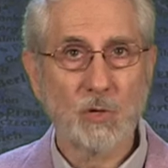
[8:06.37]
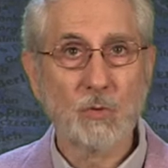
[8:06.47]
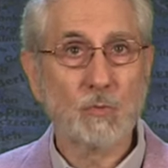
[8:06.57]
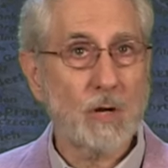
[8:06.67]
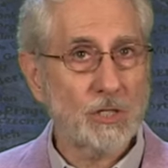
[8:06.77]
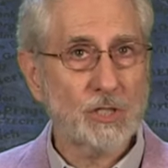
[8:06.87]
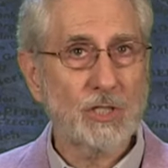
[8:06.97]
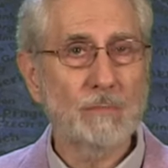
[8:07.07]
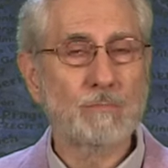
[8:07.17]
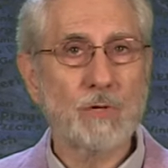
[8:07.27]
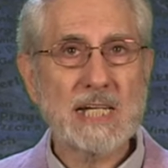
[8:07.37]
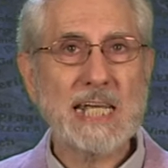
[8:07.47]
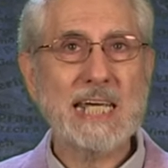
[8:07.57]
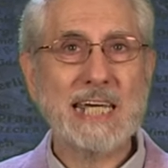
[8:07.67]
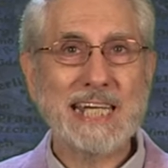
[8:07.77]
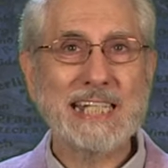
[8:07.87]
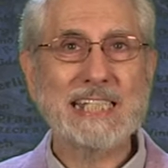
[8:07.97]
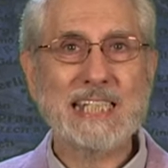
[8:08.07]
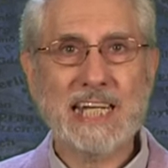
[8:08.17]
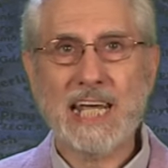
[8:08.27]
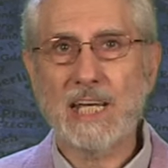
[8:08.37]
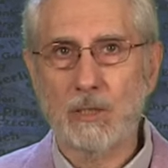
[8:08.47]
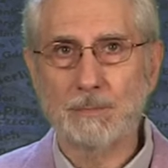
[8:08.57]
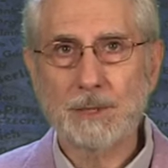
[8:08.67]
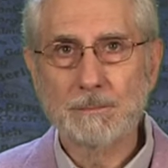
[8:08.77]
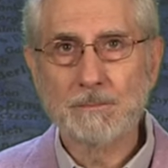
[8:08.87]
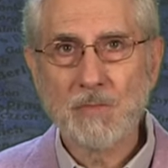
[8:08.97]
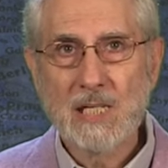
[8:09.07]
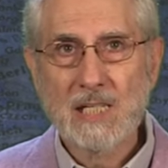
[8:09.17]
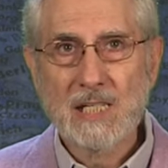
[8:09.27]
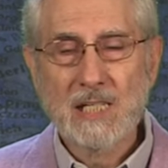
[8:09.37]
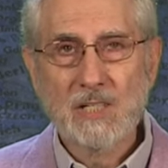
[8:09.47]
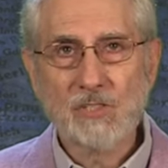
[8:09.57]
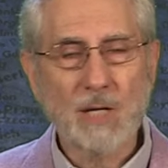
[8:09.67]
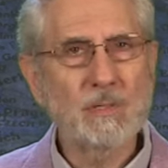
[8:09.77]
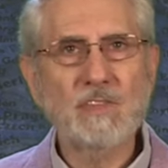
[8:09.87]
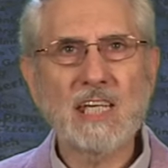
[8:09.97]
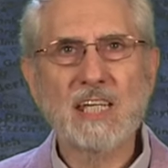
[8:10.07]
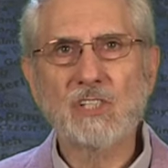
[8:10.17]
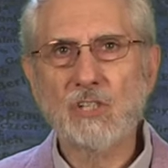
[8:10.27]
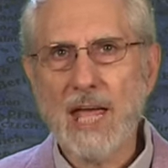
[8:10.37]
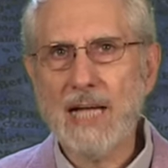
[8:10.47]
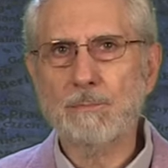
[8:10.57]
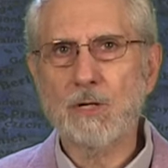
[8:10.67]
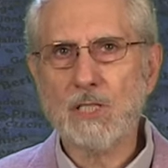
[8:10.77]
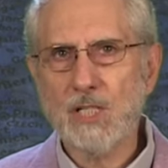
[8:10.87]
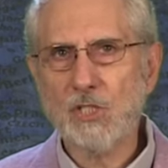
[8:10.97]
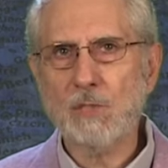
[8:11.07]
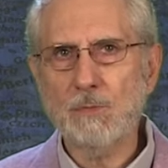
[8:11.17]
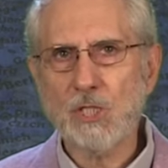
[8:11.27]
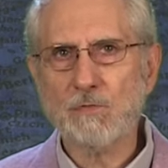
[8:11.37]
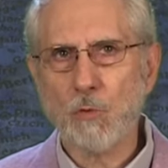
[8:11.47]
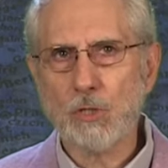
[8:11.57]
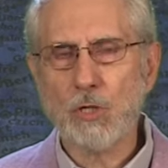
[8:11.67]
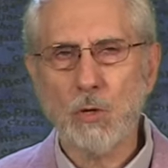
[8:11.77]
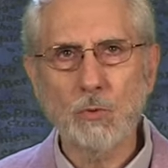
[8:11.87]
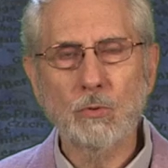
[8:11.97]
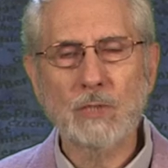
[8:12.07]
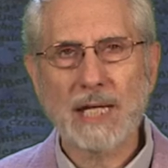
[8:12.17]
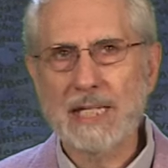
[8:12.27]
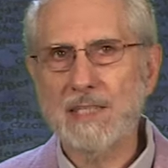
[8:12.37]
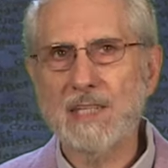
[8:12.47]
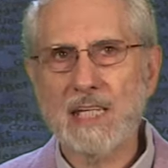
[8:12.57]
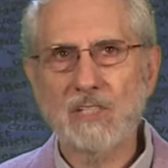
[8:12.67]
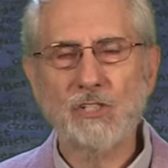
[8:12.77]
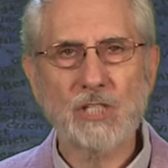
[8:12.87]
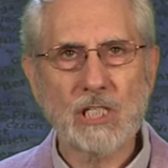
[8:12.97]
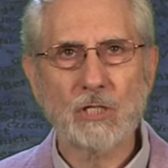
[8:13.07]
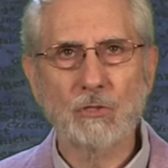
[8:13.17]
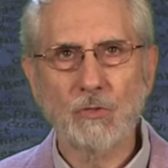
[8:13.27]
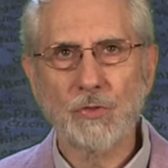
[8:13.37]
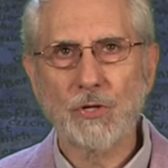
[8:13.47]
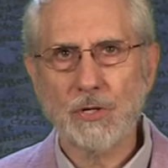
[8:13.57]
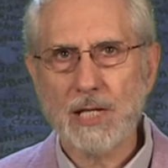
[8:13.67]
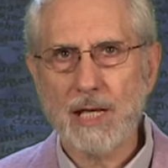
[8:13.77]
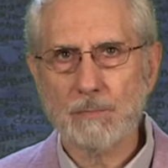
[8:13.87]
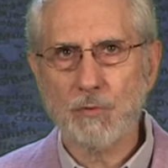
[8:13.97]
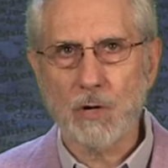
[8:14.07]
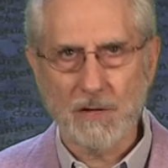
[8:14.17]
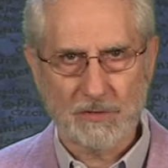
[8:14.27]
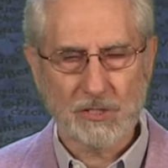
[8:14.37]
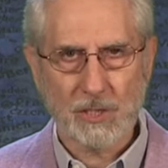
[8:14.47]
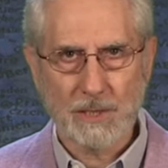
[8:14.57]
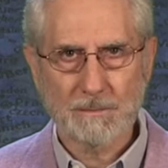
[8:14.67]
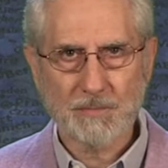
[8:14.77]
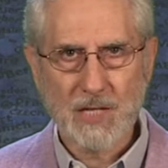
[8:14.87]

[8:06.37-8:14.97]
with Russia bringing in to help some of the exact participants foretold in the Ezekiel 38 prophecy.